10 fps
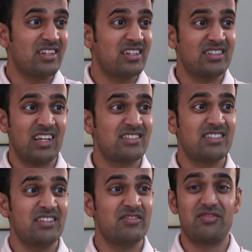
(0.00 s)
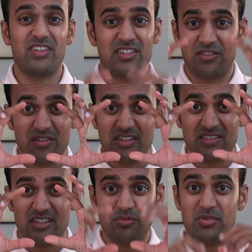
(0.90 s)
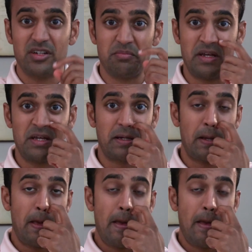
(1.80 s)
it. And that's to even fix hernias that are pretty big.